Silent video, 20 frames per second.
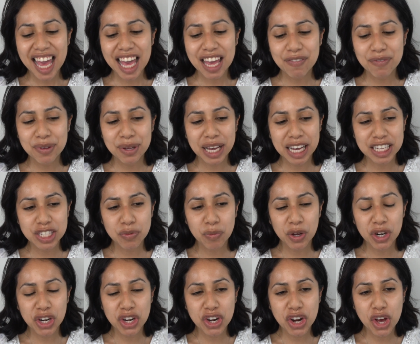If you guys
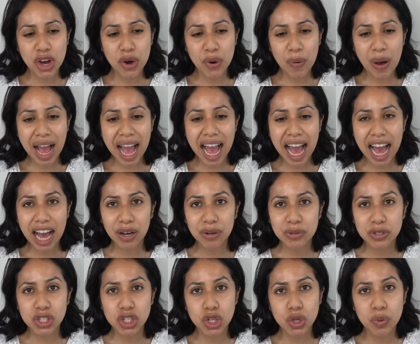want to know
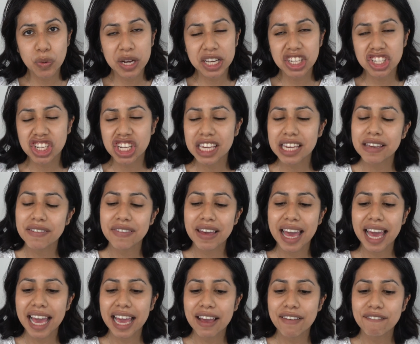how to achieve
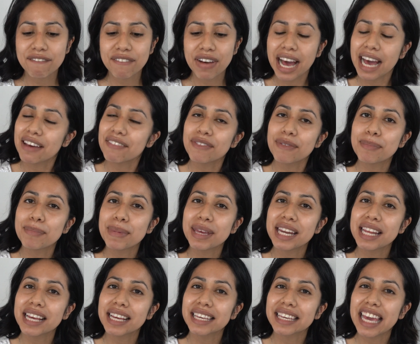a
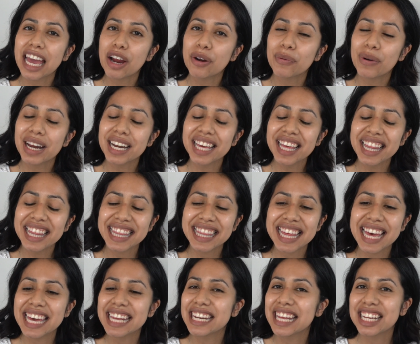5-minute get ready,
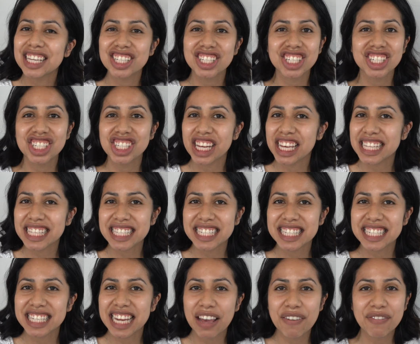then
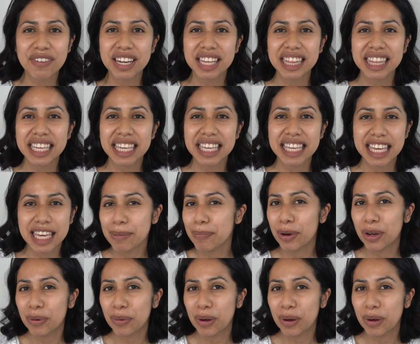just definitely keep on